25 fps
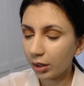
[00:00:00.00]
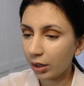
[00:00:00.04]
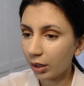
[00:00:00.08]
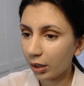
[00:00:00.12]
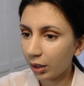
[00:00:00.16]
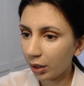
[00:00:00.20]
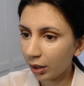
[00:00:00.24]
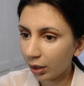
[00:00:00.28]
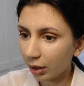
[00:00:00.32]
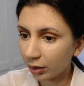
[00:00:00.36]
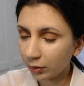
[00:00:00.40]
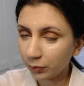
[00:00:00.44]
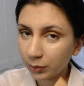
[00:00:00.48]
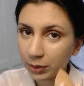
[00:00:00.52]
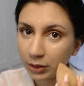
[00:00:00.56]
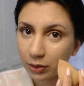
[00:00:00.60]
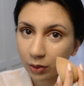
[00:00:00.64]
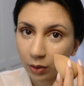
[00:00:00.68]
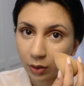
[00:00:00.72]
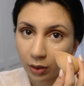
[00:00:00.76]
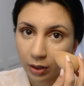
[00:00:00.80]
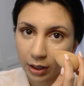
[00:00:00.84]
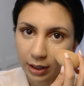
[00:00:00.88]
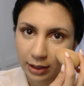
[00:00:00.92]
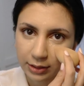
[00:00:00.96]
and we
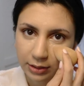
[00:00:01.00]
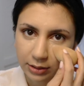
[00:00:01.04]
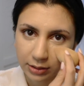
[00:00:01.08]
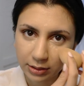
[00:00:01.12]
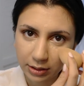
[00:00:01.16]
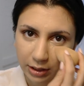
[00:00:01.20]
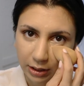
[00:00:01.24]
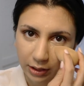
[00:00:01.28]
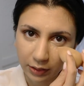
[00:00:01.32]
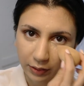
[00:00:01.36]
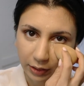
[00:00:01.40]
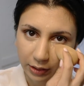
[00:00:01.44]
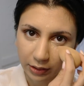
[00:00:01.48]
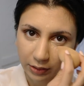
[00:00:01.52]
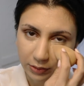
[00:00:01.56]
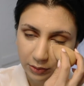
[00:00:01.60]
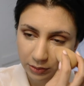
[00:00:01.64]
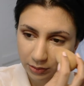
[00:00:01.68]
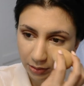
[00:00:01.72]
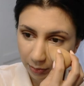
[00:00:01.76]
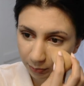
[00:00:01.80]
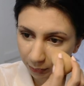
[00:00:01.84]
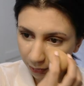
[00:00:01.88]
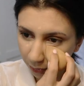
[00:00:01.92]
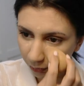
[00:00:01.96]
all had to take like a
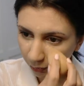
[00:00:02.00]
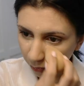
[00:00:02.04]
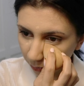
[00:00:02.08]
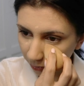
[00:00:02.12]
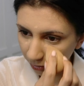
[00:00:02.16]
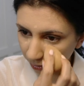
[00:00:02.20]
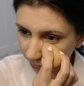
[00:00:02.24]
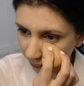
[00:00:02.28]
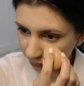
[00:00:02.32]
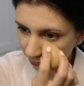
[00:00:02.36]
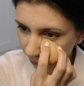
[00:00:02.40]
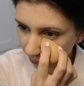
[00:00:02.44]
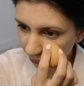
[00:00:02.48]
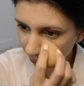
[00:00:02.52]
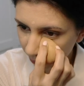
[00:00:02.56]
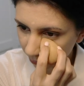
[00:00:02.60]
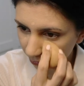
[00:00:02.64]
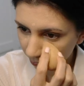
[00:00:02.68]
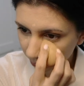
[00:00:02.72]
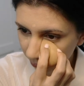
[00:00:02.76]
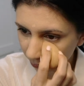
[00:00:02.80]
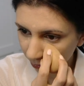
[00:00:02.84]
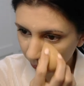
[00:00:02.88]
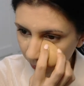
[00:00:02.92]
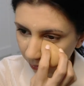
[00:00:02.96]
summer course
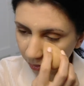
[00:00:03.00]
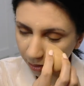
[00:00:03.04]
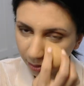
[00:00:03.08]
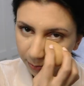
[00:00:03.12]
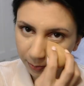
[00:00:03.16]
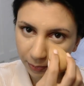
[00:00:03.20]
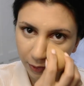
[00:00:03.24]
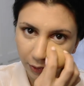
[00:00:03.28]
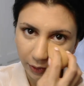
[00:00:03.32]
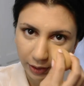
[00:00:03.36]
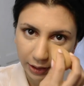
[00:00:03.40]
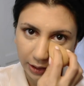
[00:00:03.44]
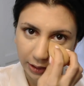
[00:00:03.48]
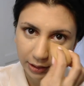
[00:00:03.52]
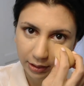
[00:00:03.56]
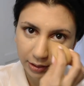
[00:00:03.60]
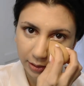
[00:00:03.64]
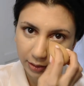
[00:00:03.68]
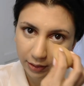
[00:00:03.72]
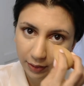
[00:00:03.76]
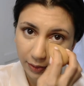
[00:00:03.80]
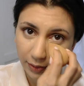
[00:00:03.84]
to upgrade